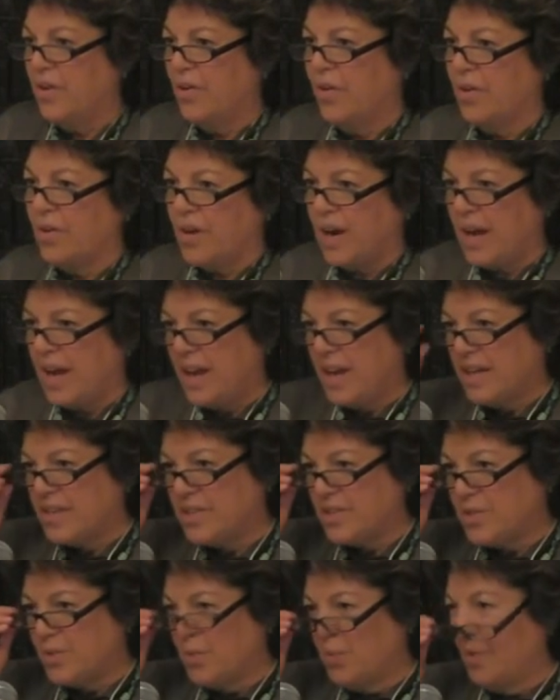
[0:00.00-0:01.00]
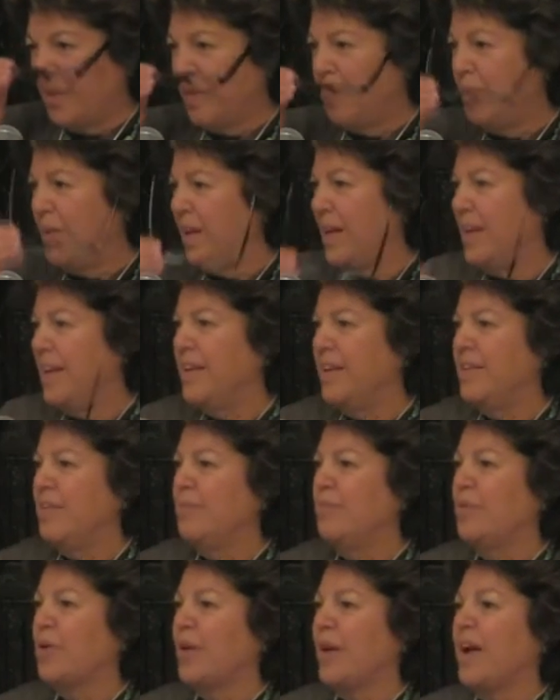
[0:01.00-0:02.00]
or as we
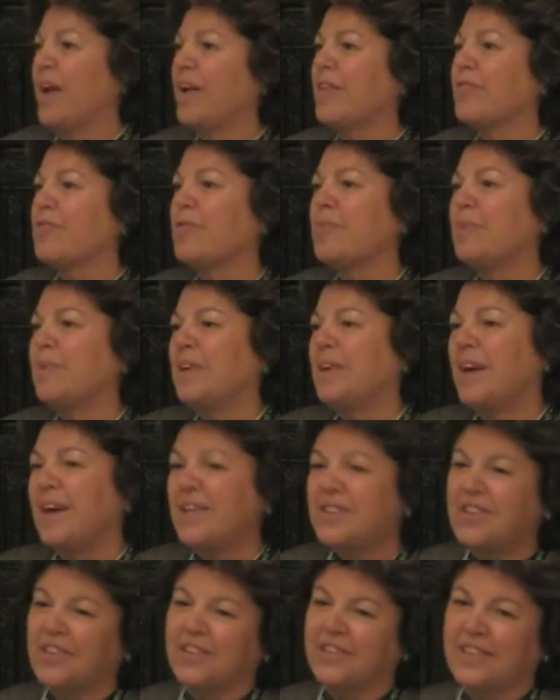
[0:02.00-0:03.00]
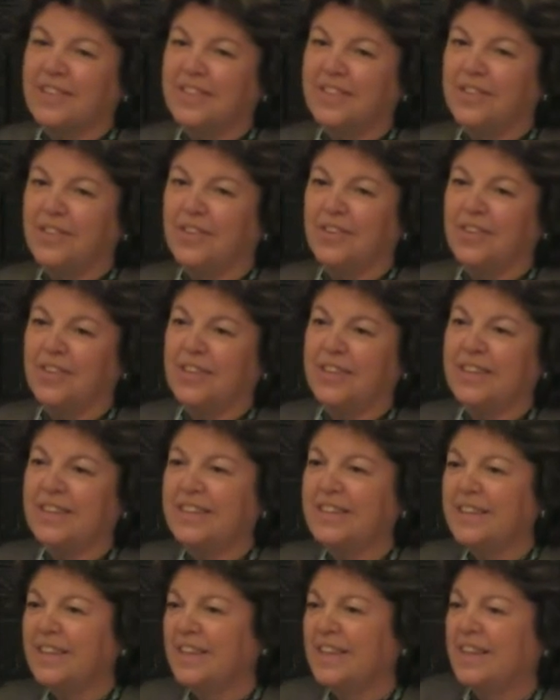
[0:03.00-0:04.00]
may more anthropologically call
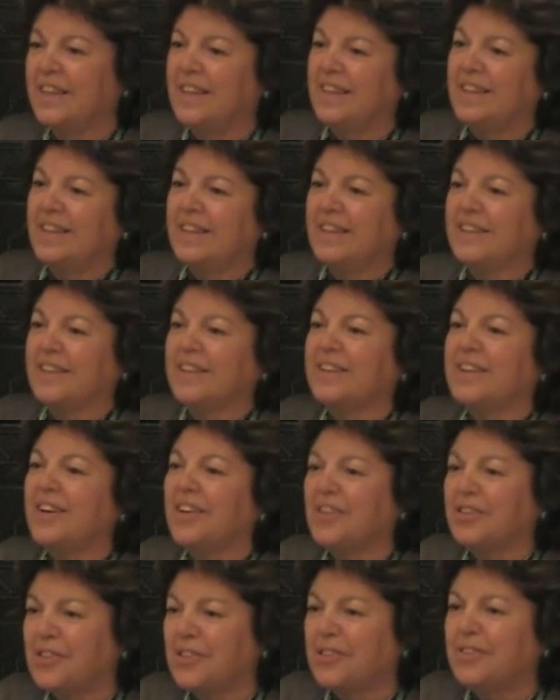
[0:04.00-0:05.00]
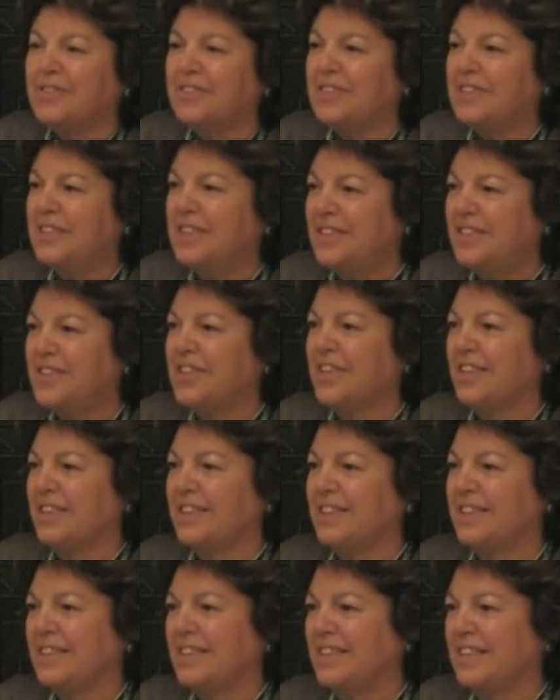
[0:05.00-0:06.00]
it, the culture of
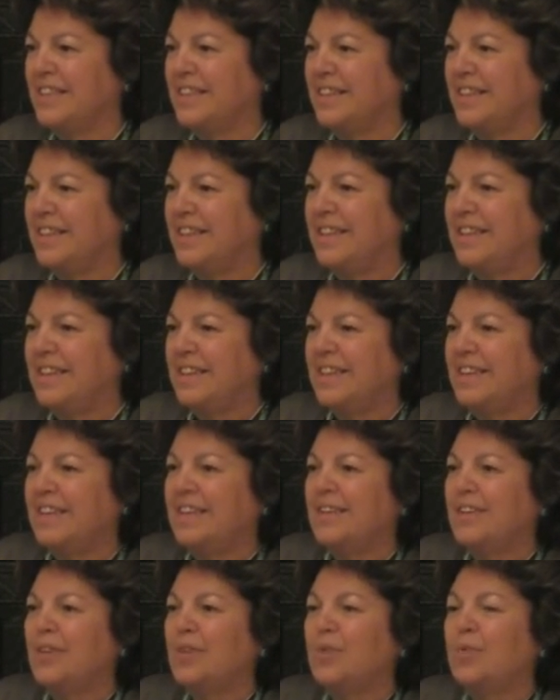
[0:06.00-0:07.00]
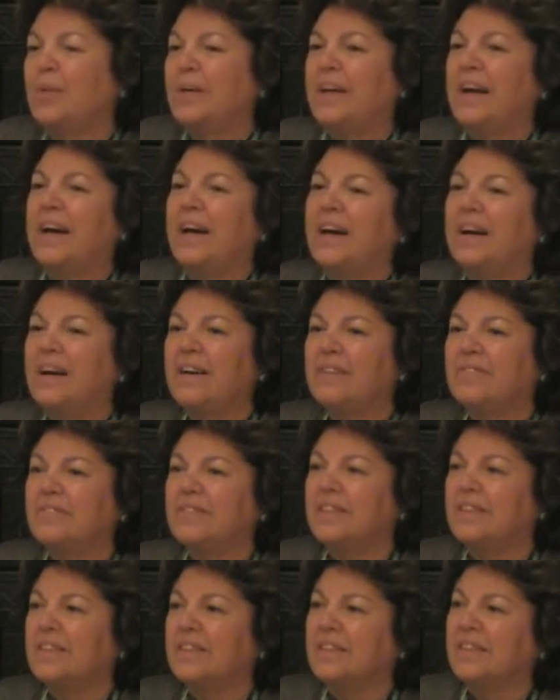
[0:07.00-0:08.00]
teaching. We
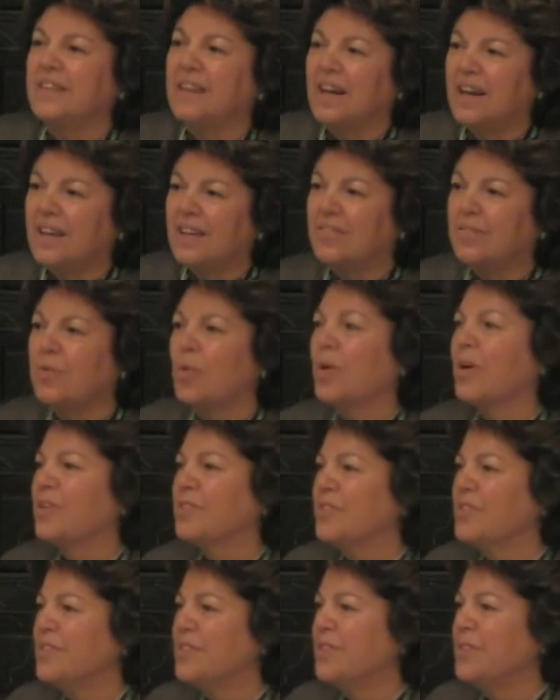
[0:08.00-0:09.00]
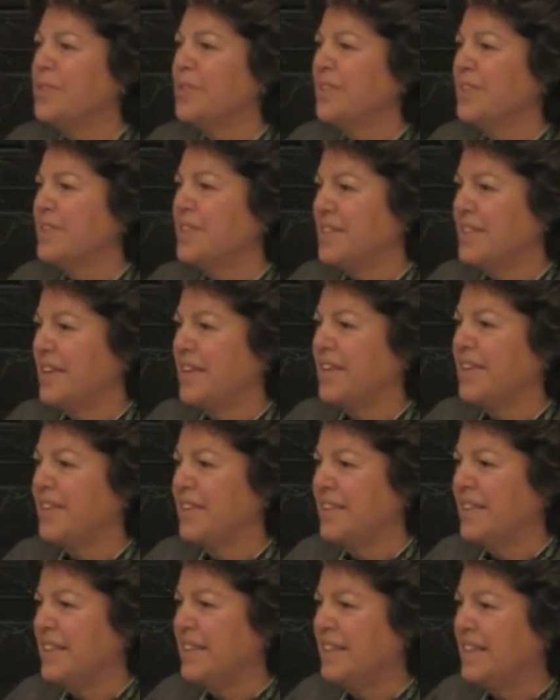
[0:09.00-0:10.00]
have a lot of work to do in this
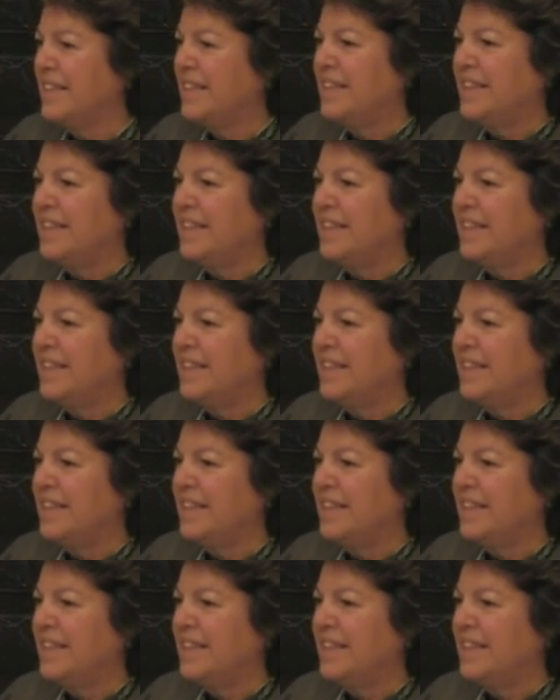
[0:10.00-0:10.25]
area,